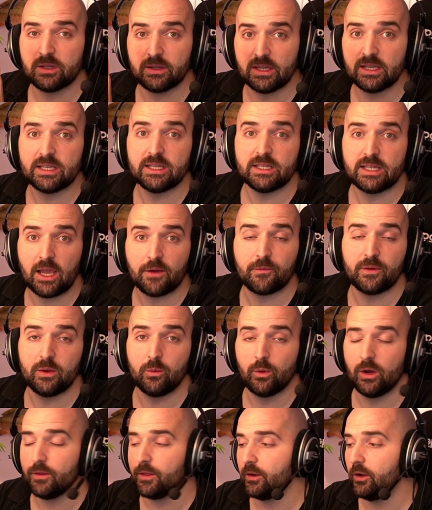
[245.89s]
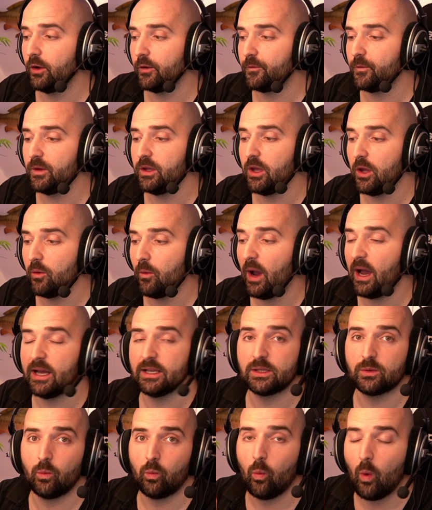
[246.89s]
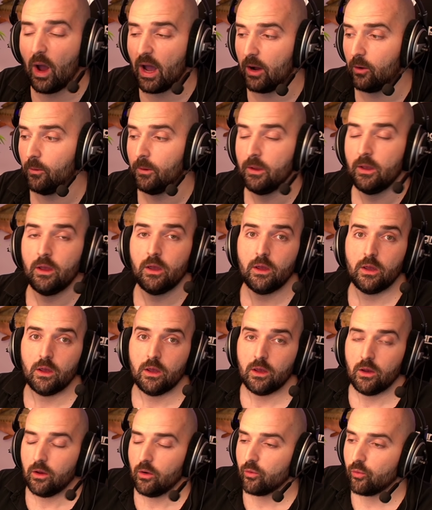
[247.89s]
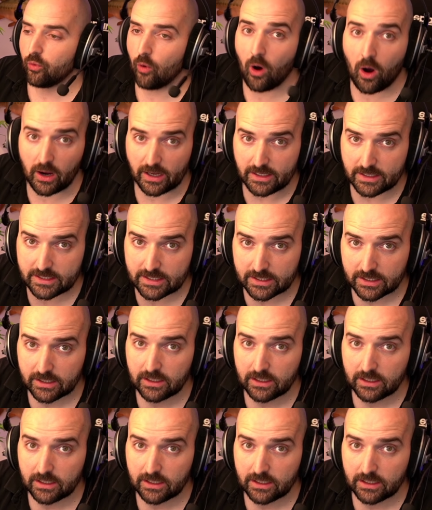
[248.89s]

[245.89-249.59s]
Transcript: this is definitely worth a look for you as well. Right,